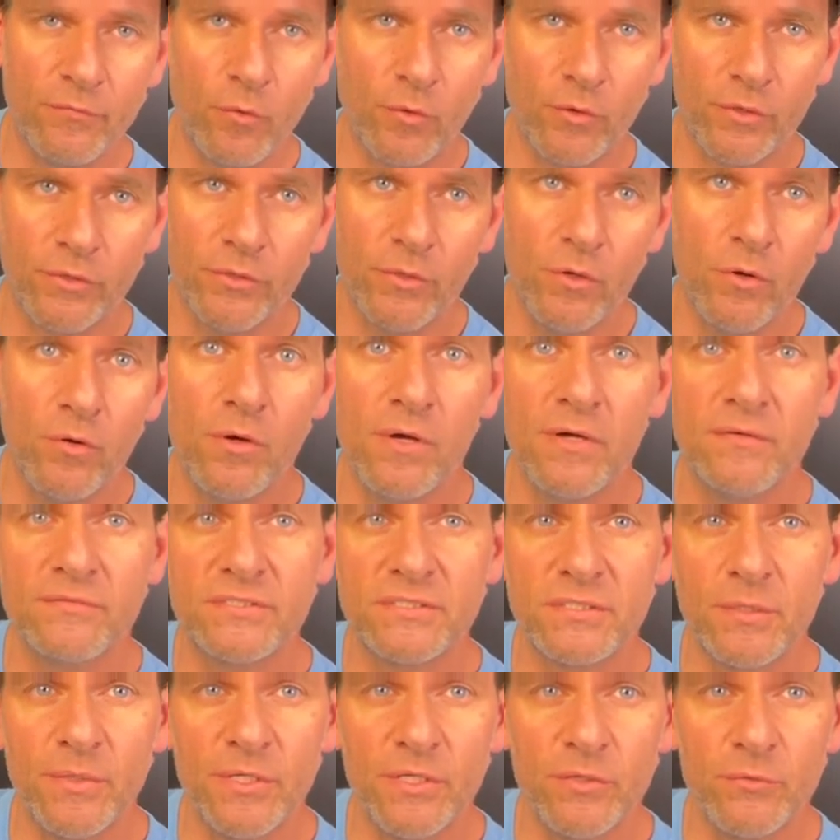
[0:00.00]
or know of
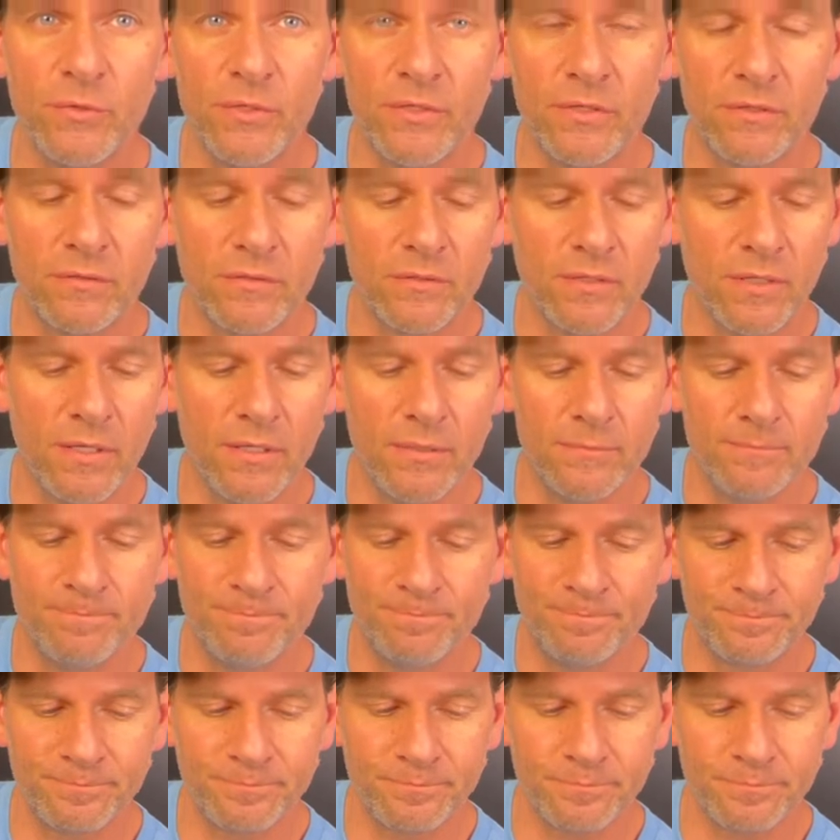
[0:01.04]
somebody with a